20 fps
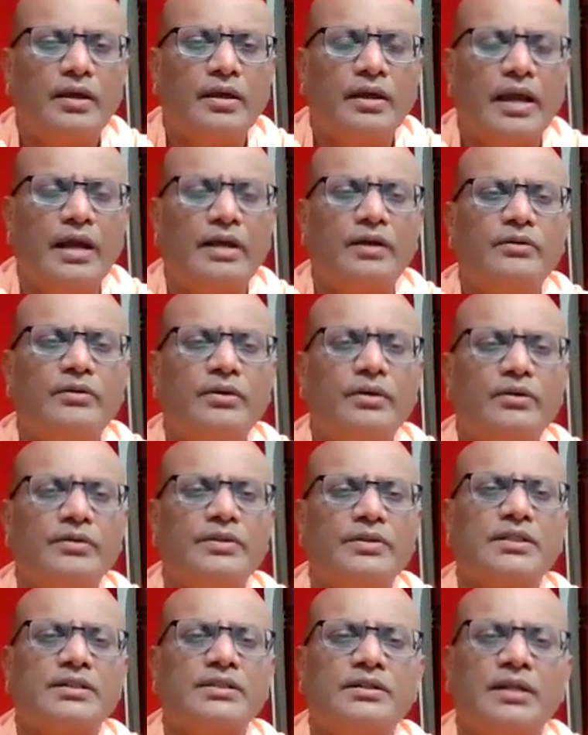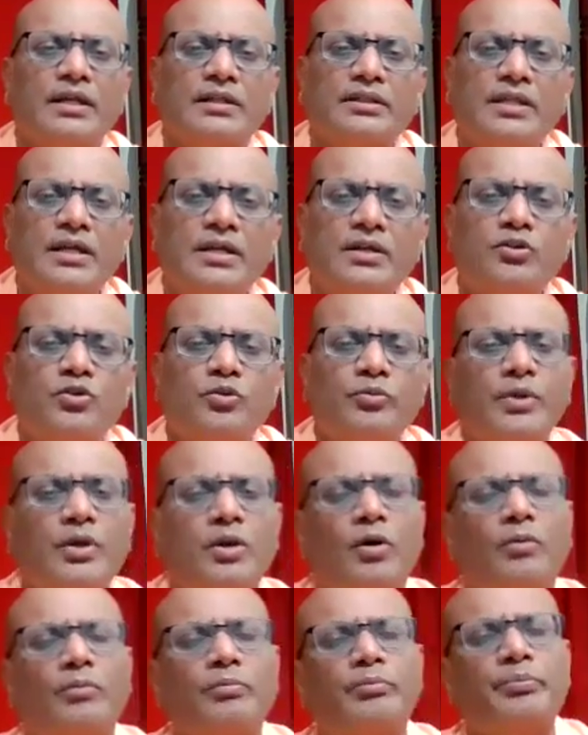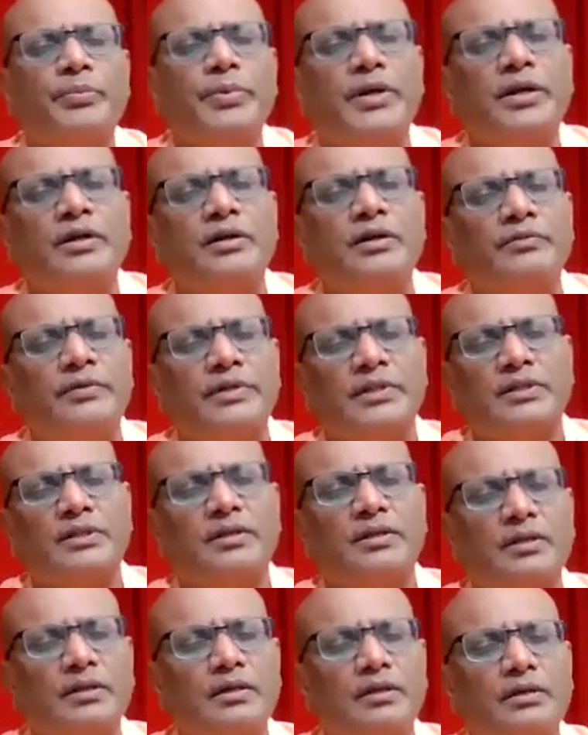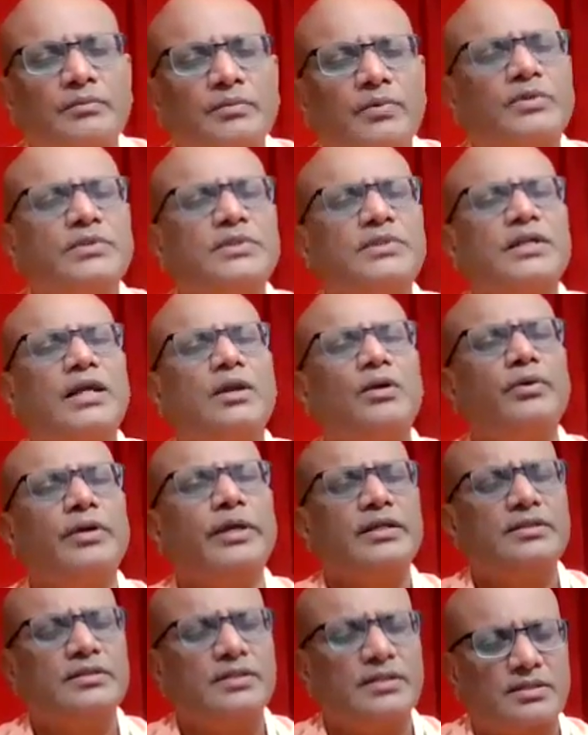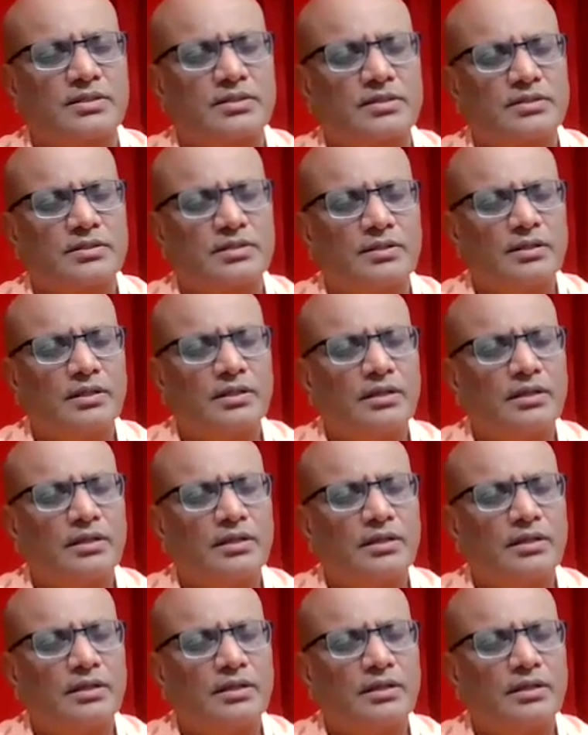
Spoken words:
And which has nothing to be compared with, because it alone exists.